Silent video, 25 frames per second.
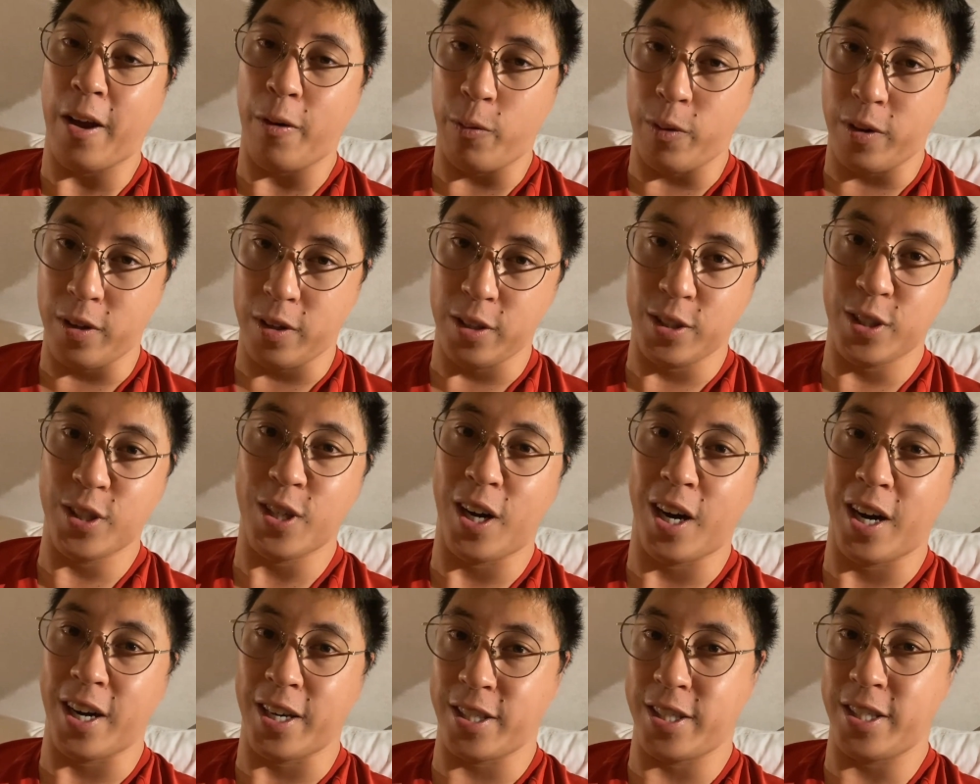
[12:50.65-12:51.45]
will
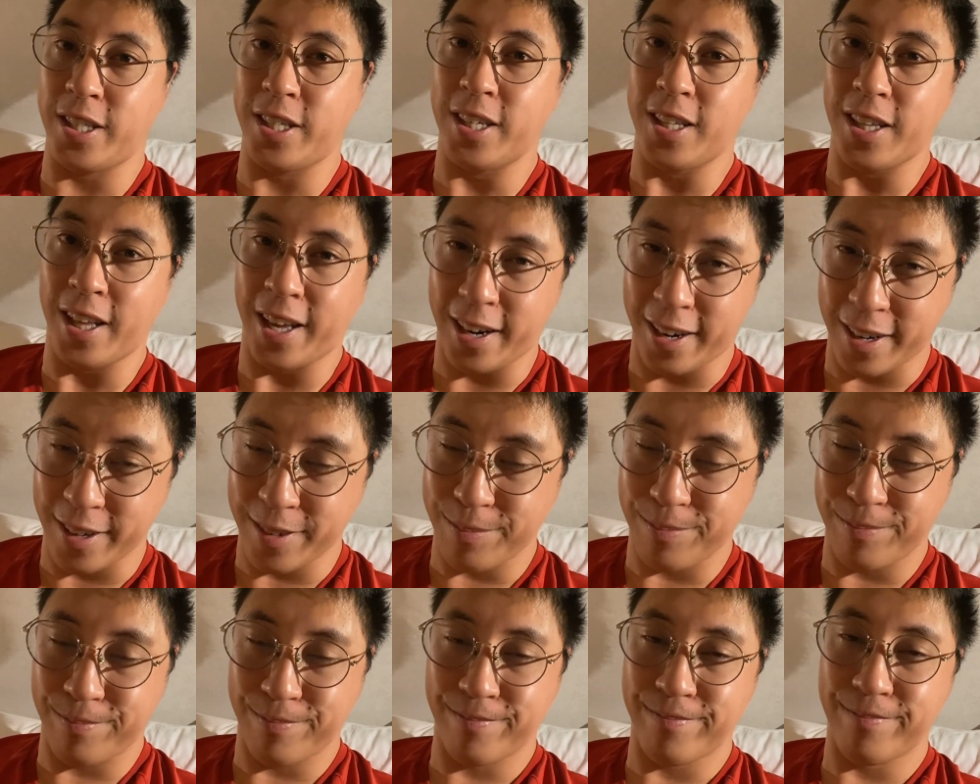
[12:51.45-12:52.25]
talk to you later.
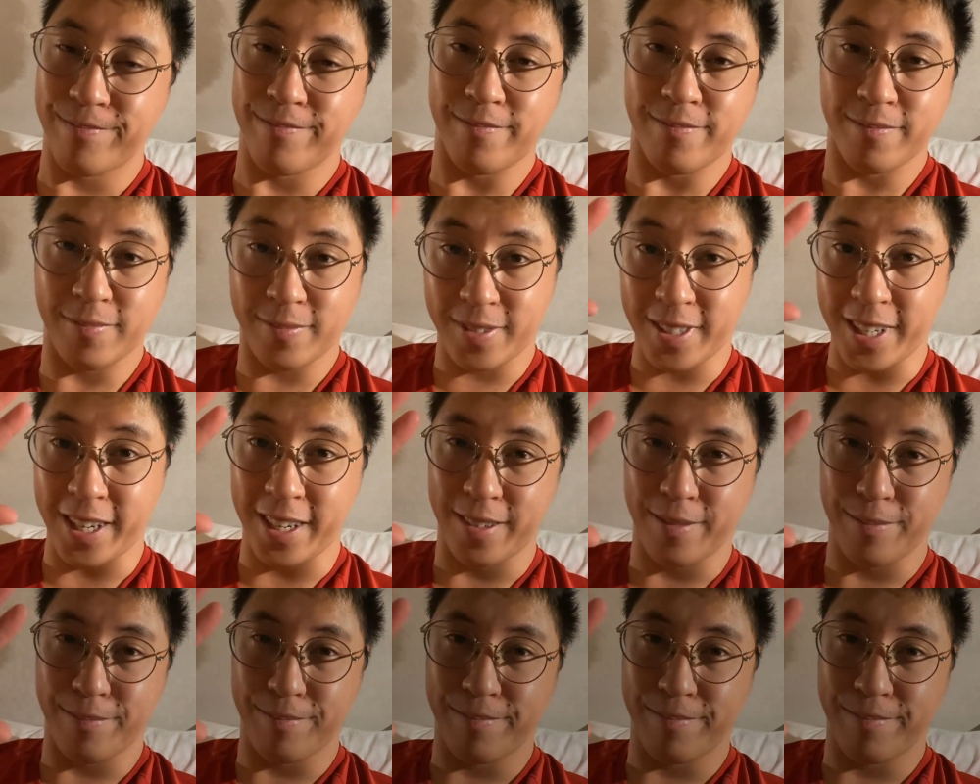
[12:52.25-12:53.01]
See ya.